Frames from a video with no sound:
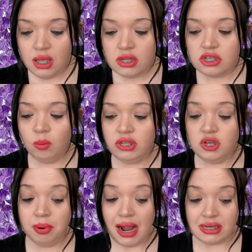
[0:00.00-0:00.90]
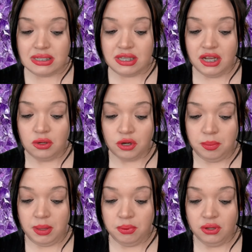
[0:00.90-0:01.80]
So once you practice saying no to
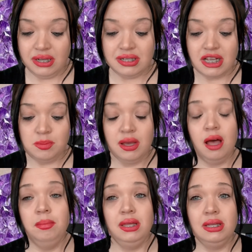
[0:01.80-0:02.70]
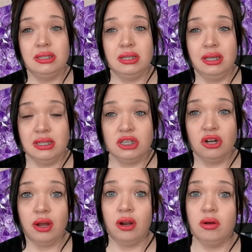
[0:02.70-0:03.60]
people, it does become
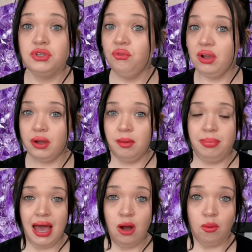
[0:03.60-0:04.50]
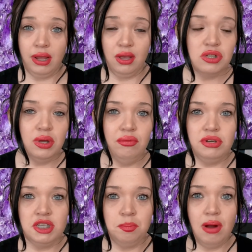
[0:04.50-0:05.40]
easier and also very empowering. So even
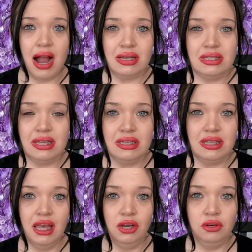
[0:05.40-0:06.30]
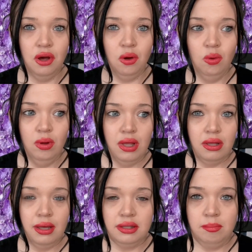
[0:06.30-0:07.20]
just practicing saying no
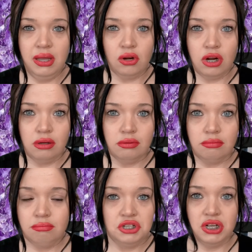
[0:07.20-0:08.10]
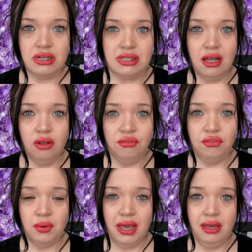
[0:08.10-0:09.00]
in the mirror to yourself,
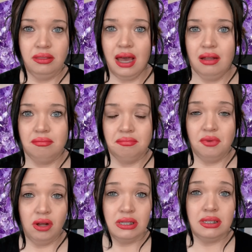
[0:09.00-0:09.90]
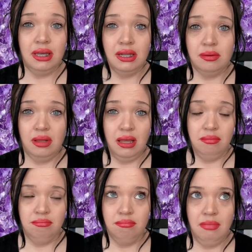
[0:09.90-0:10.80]
okay, that honestly, it
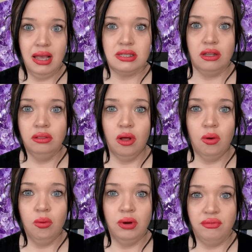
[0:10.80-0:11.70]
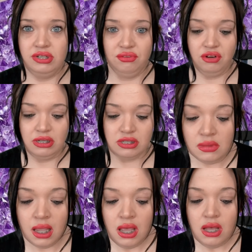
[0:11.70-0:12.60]
makes a load of a difference.
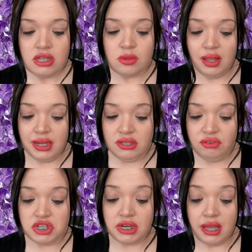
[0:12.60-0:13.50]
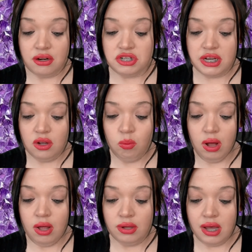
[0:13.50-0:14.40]
So I like to vision an energetic
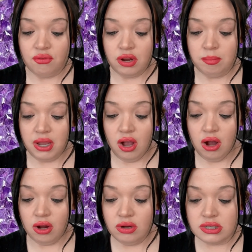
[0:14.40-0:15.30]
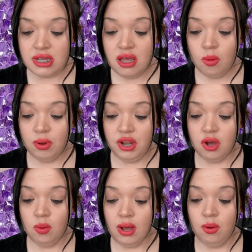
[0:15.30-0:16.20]
wall covering my heart when I
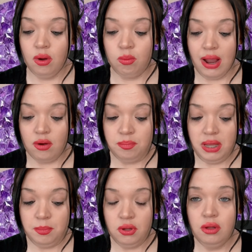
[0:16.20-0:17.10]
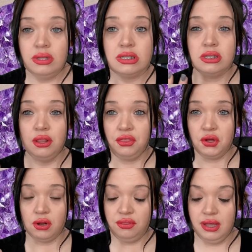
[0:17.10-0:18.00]
go out around people. This is the
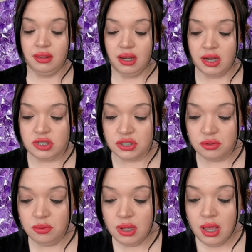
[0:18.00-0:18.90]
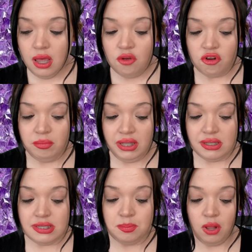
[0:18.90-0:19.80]
third thing that I do. For me,
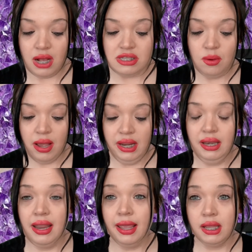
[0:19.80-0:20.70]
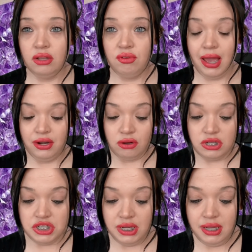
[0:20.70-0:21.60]
this blocks out any negative
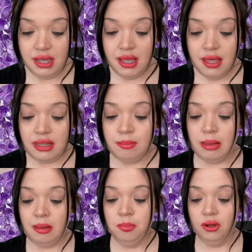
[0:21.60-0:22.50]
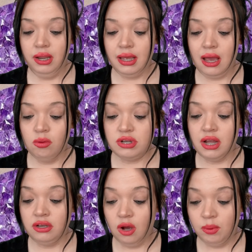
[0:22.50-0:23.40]
energy they may be putting out
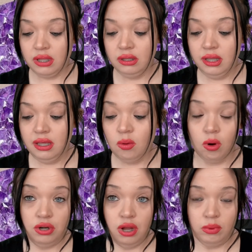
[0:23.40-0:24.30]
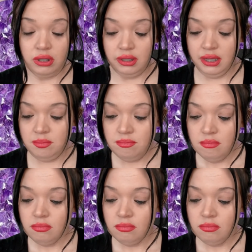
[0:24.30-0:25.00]
unknowingly or knowingly.